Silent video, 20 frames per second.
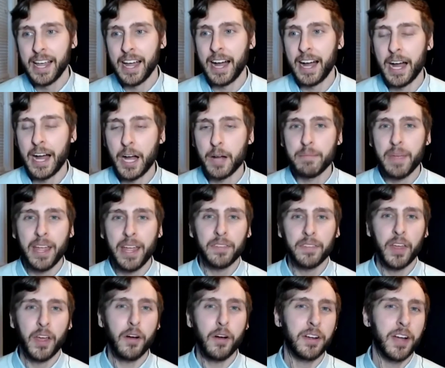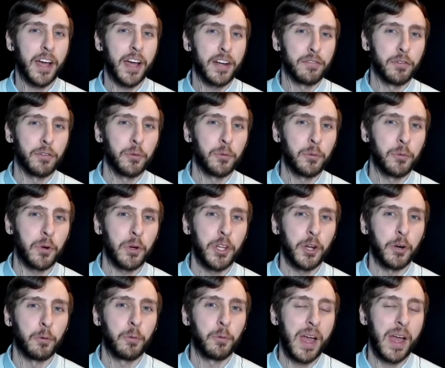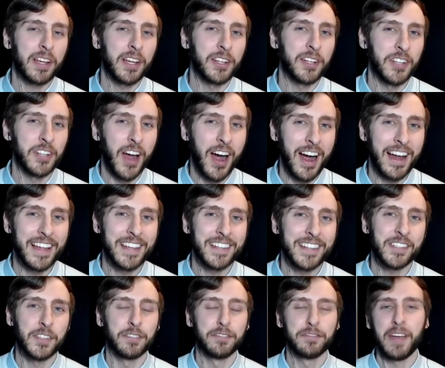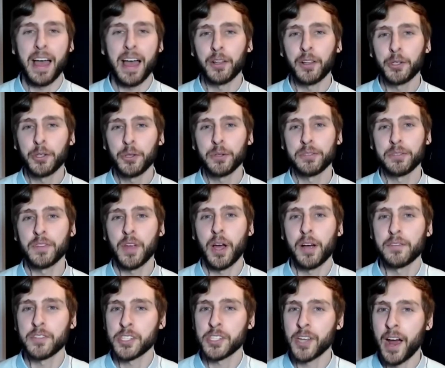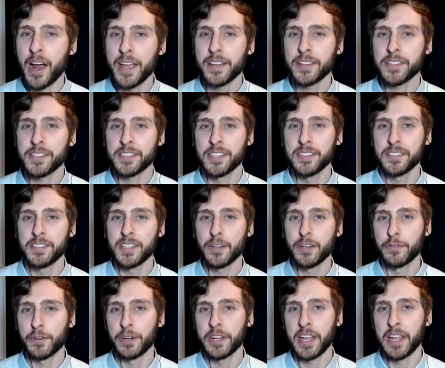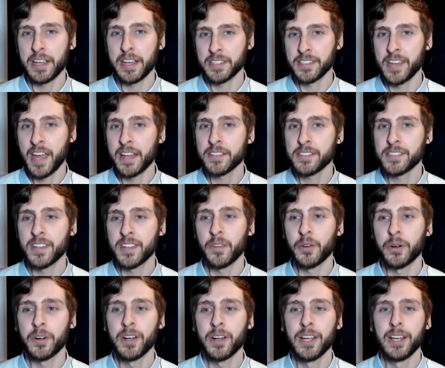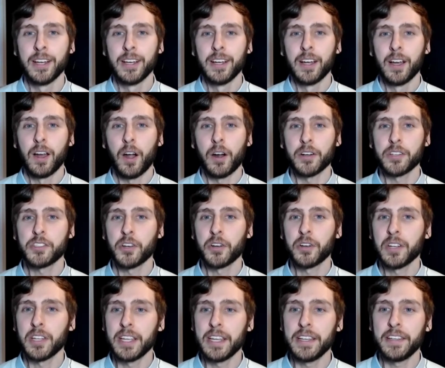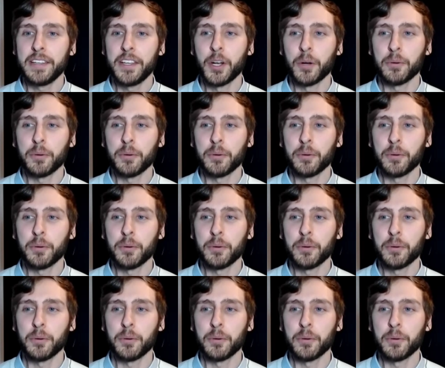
And they all kind of, recognize the value of science to different extents, and there are certainly,